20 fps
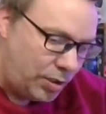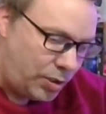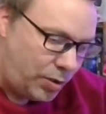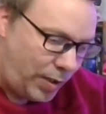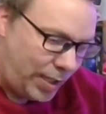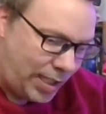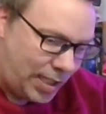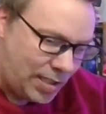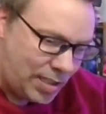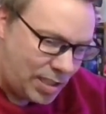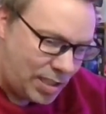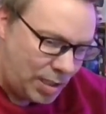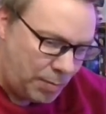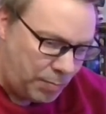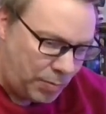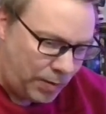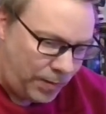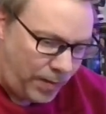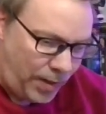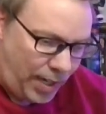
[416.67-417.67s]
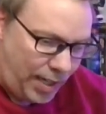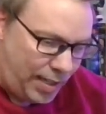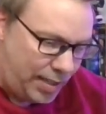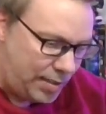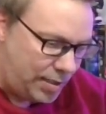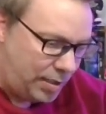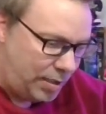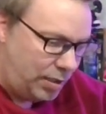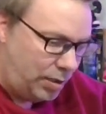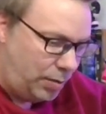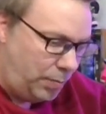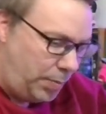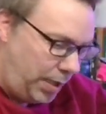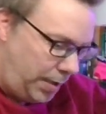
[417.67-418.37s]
So I can simplify this a little